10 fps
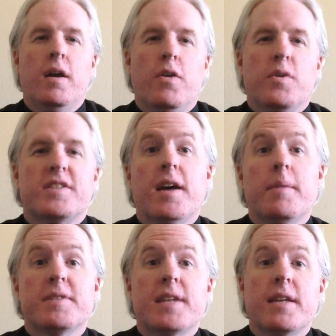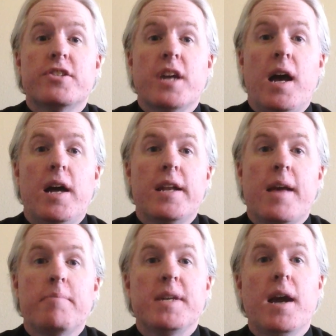What's up, St. John
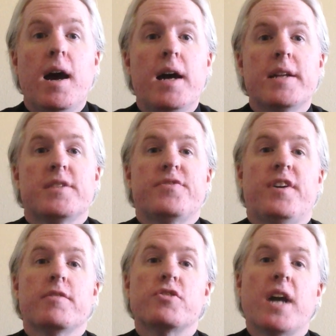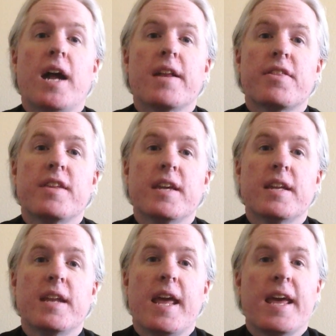and beyond? It's Father
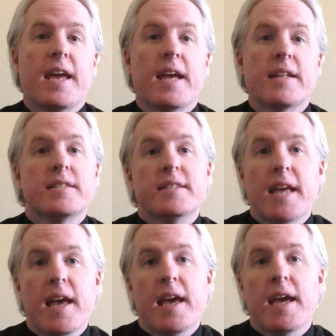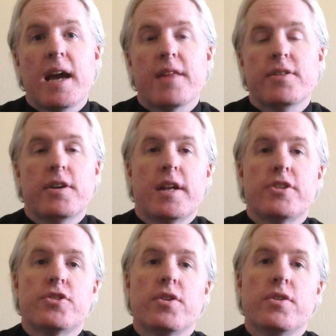Jonathan, and today I thought
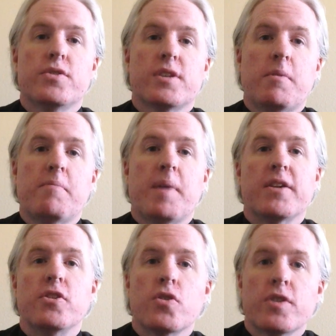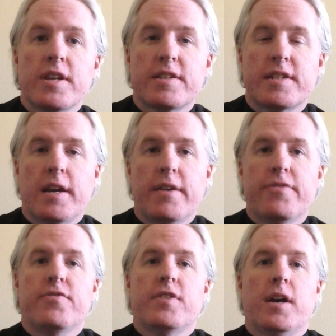I'd show you some of my nerdy
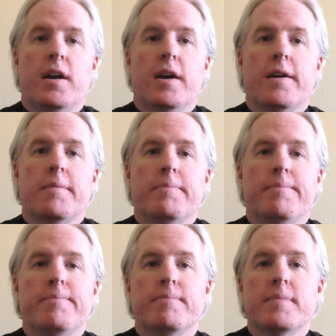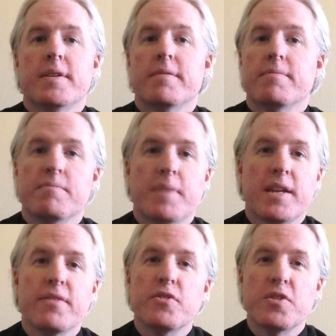stuff.
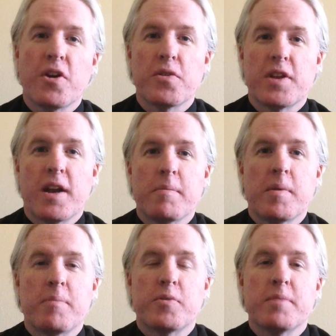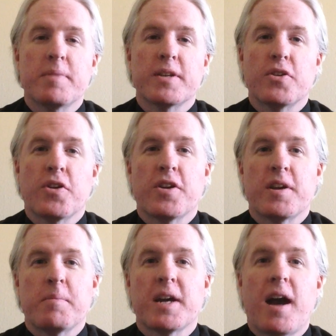Many of you know that I'm a pretty big nerd.
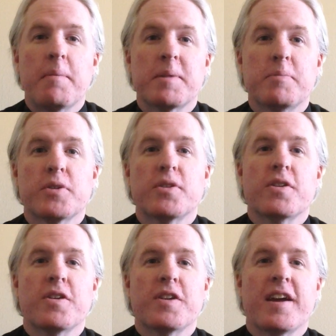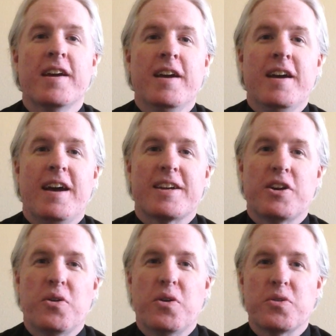I'm a comic book nerd. I
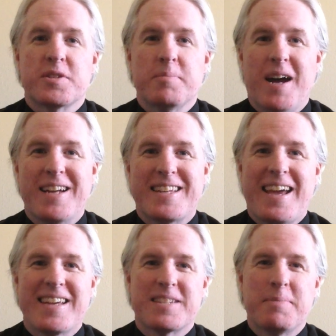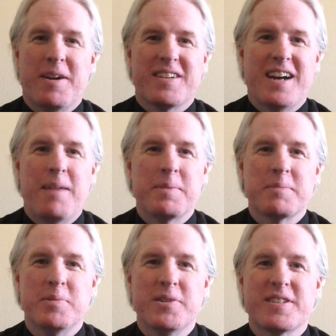co-host a podcast about
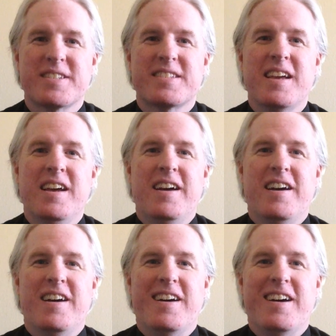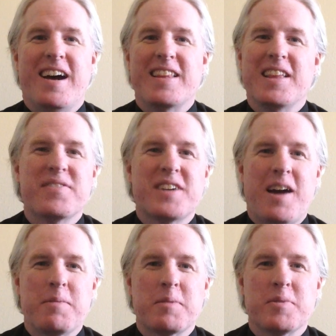comic books. I love
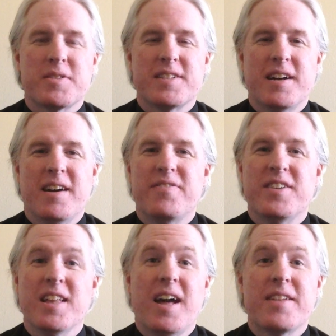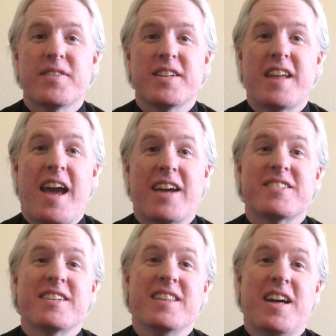comic book stuff. A lot
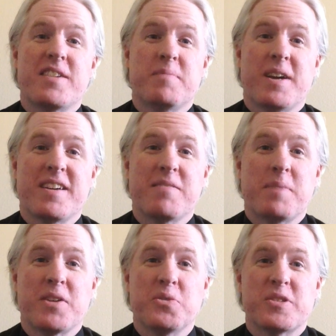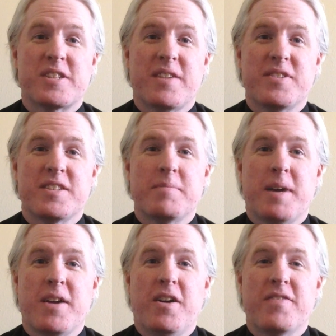of my cool stuff is in
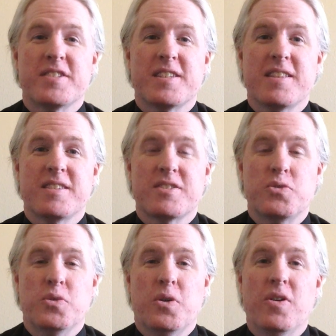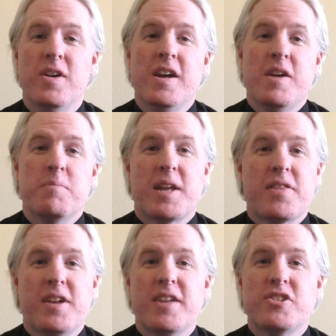my office at the school. But I
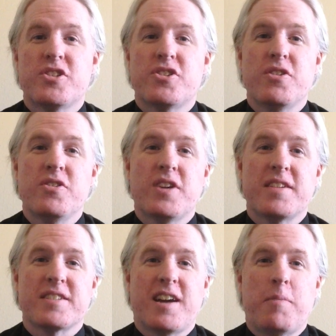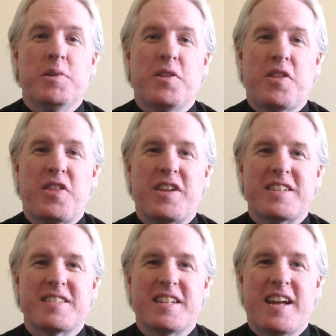thought I'd just show you guys a couple of the
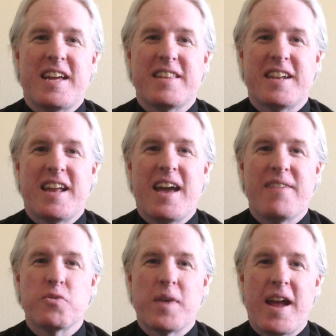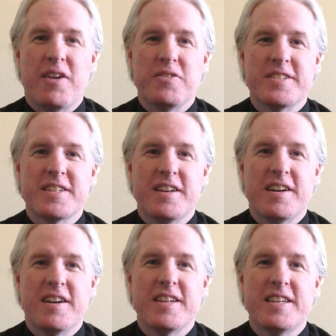things that I have around
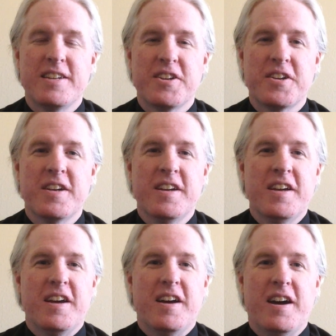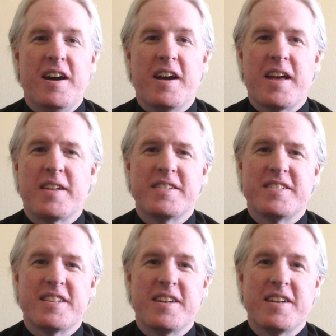here,
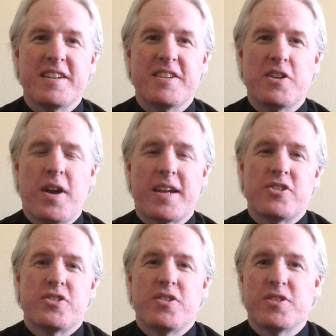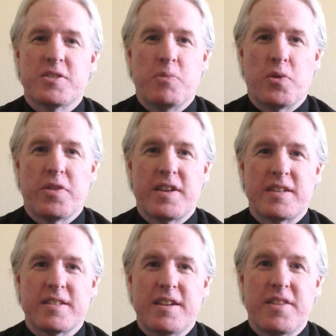and I can show you some more
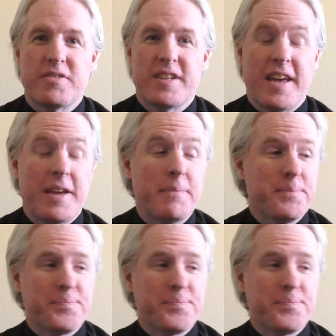things another day.